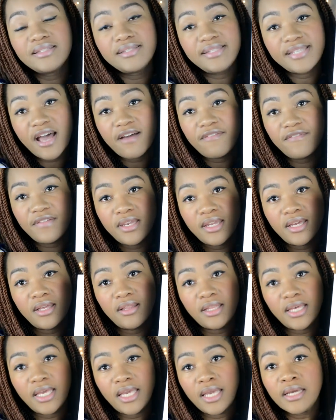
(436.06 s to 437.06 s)

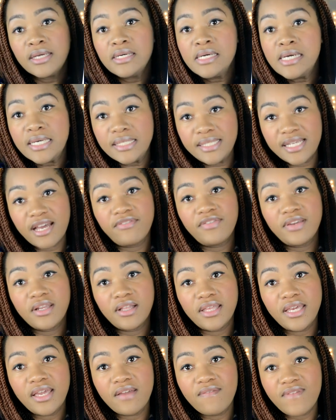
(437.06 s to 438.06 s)
definitely,
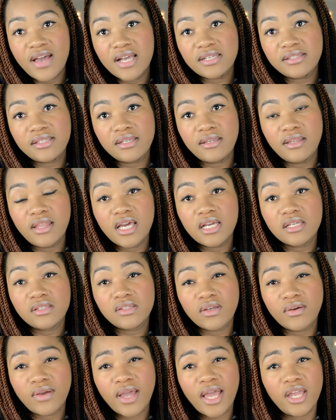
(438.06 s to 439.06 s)
definitely invest in
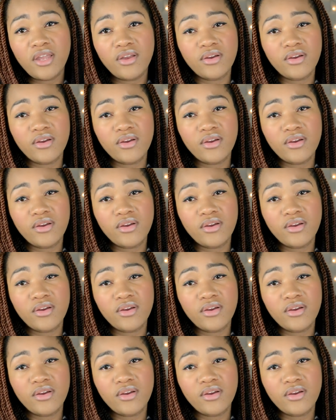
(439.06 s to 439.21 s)
this, okay?